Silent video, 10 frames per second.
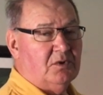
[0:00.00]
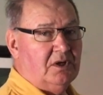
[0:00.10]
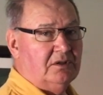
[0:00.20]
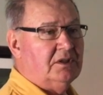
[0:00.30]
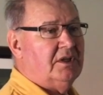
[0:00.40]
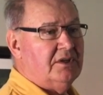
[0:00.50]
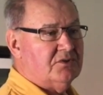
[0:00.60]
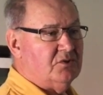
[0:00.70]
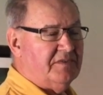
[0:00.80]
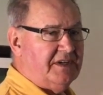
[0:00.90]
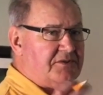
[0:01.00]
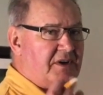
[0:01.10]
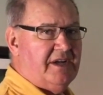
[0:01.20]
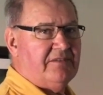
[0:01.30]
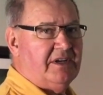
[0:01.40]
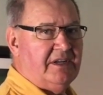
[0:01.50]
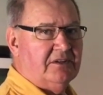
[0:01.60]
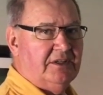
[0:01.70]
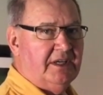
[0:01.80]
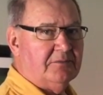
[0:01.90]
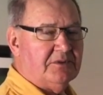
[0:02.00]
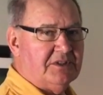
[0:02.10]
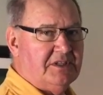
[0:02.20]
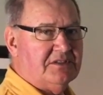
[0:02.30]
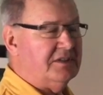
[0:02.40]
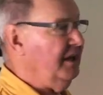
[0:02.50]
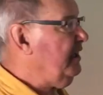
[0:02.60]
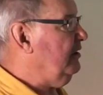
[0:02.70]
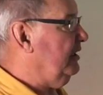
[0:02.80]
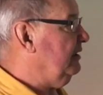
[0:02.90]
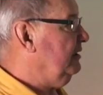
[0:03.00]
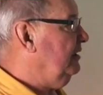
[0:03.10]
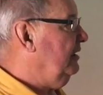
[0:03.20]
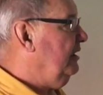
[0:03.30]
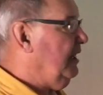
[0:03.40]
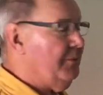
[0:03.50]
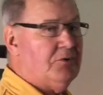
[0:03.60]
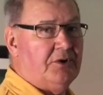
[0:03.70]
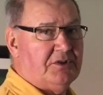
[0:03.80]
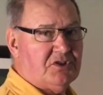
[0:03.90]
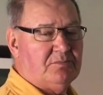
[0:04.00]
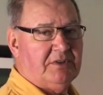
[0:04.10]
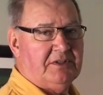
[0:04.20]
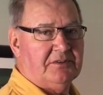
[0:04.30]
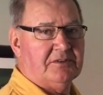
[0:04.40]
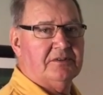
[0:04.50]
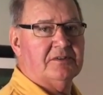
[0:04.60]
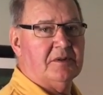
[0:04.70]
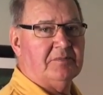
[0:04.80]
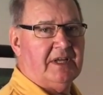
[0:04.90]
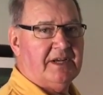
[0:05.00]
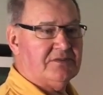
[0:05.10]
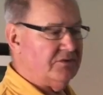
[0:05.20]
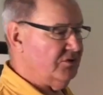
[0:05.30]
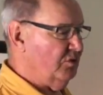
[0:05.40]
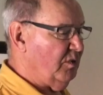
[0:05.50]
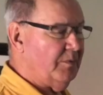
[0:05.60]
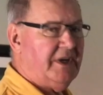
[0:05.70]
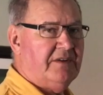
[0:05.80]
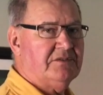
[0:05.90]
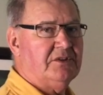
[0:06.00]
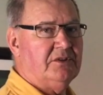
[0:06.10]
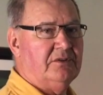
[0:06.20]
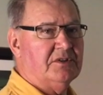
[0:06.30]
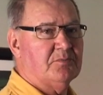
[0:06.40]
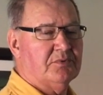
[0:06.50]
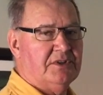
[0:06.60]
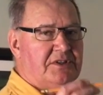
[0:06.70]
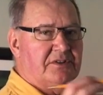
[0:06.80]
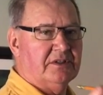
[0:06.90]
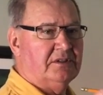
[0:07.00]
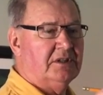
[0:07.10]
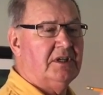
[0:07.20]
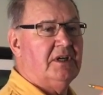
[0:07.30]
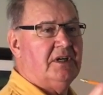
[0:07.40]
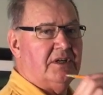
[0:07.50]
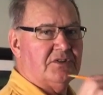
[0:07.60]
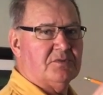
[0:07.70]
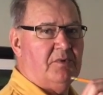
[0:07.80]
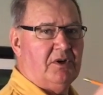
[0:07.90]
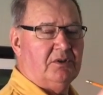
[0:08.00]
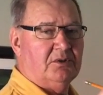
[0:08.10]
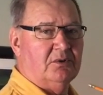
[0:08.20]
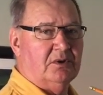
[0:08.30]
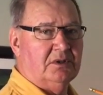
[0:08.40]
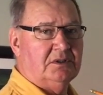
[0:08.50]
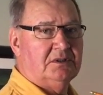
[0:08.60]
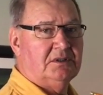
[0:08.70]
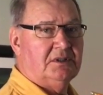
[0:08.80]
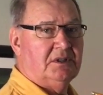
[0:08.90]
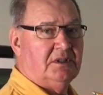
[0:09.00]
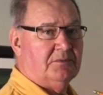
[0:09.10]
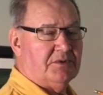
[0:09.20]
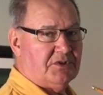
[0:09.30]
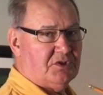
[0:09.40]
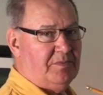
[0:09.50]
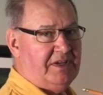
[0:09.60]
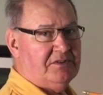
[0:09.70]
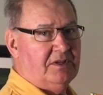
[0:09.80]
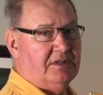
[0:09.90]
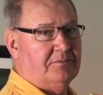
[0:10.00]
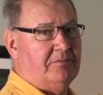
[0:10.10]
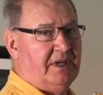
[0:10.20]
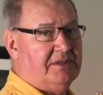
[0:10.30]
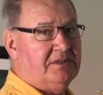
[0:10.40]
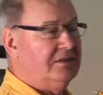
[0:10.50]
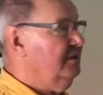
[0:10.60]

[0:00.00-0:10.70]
wall, so if I drive a nail in with a decent head on it, I'm going to splinter the plaster. So what we have to do is pre-drill a small hole with a cement bit,